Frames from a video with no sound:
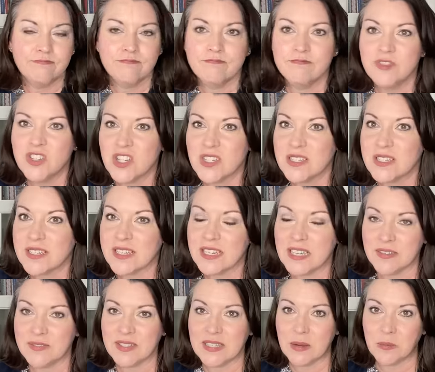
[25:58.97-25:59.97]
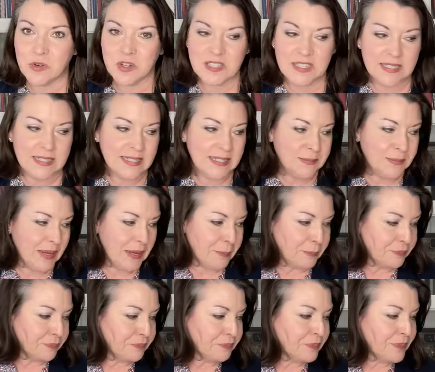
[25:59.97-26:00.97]
just gifts that were sent to me.
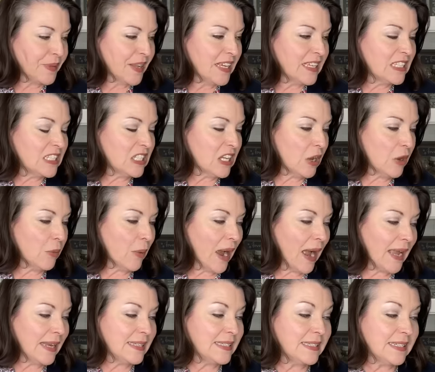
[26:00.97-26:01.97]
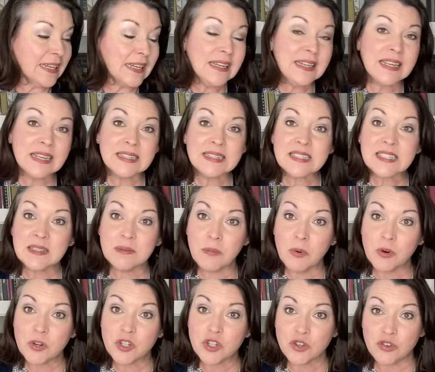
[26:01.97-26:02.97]
So I did get some
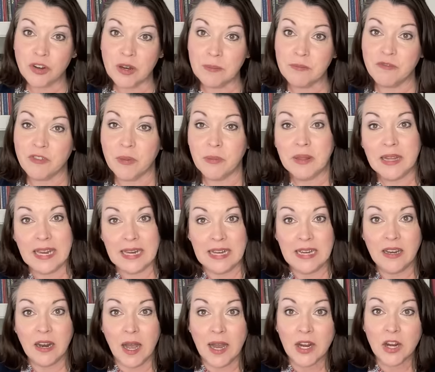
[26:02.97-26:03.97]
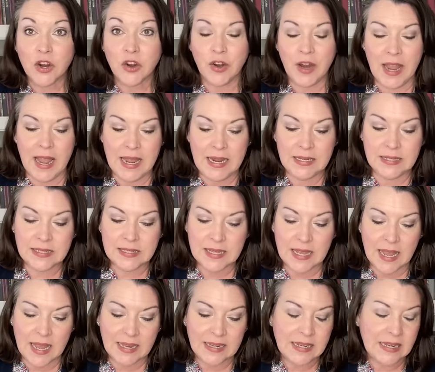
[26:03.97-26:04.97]
more trim from Lady Dot Creates.
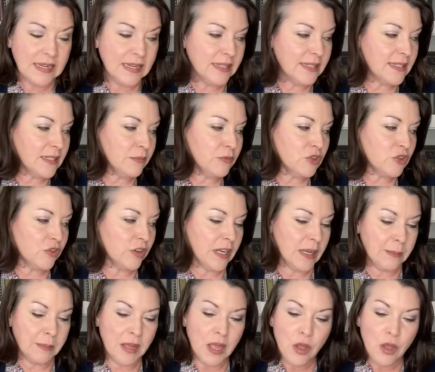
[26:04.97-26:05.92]
I needed some trim